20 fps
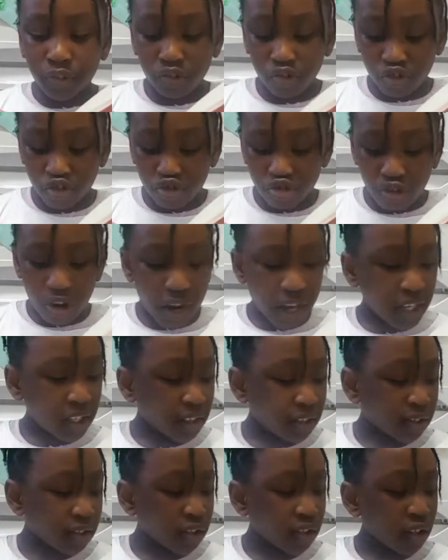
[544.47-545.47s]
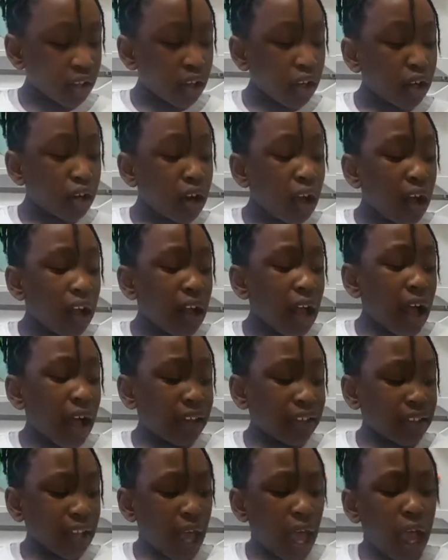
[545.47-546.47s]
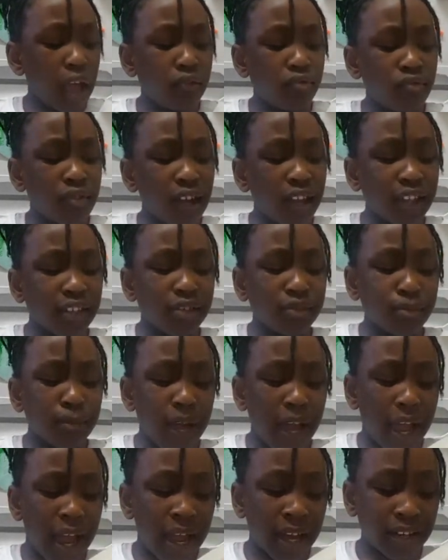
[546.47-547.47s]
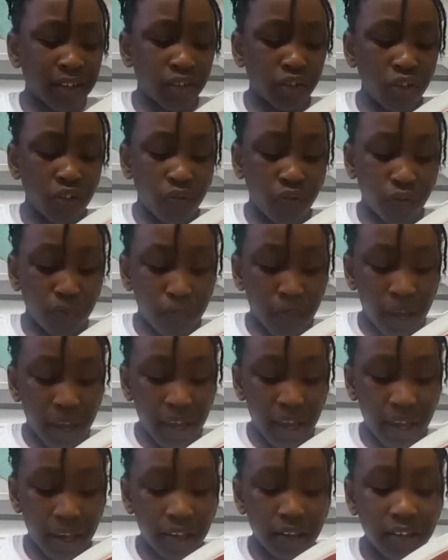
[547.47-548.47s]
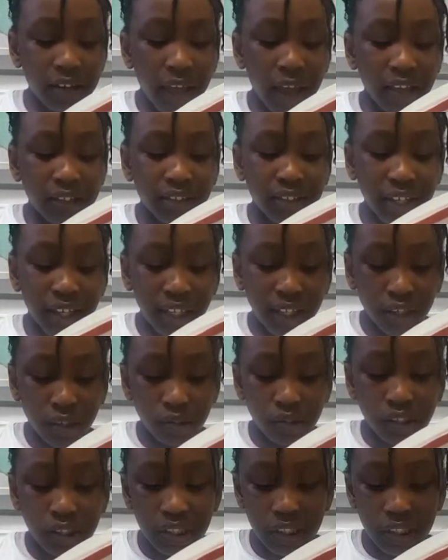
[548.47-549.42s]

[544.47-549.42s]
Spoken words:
straight. As I raise my axe over my head, I take a